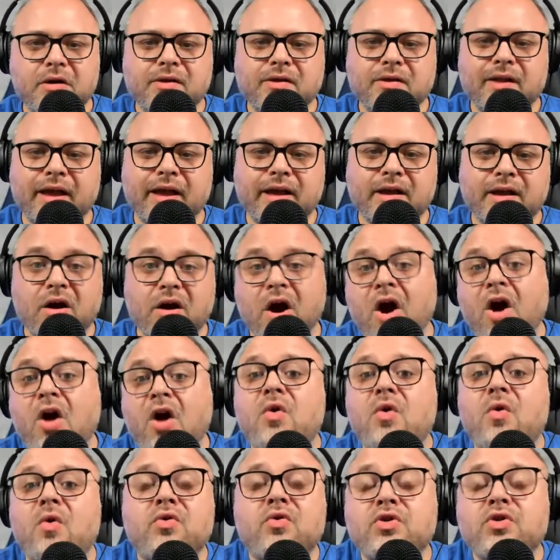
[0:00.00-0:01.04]
like,
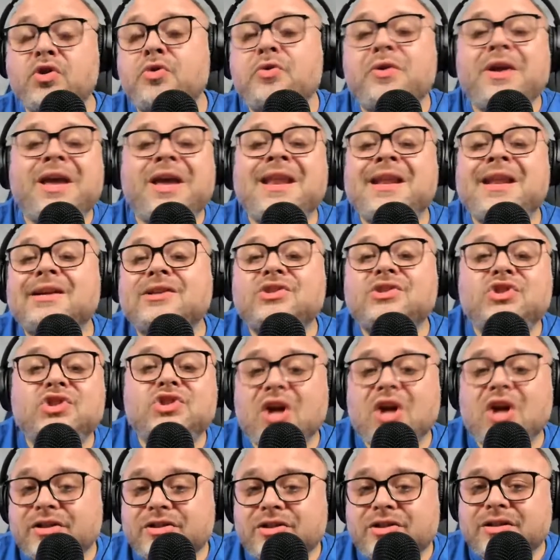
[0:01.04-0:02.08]
oh, you can
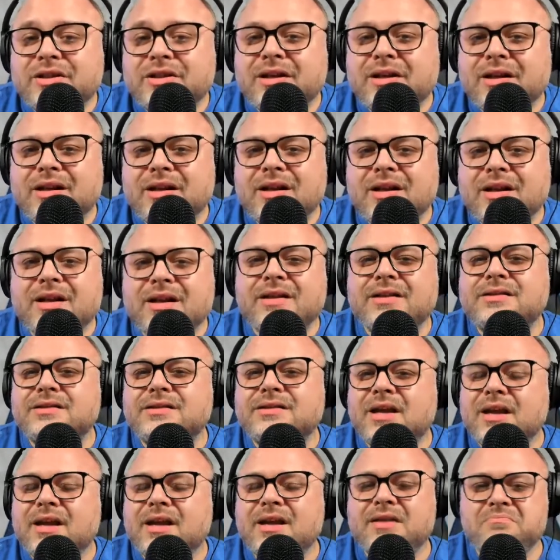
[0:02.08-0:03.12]
adjust it, and it's
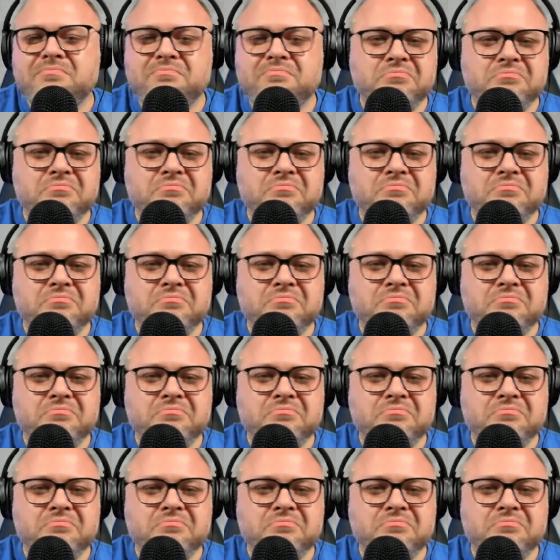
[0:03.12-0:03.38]
like,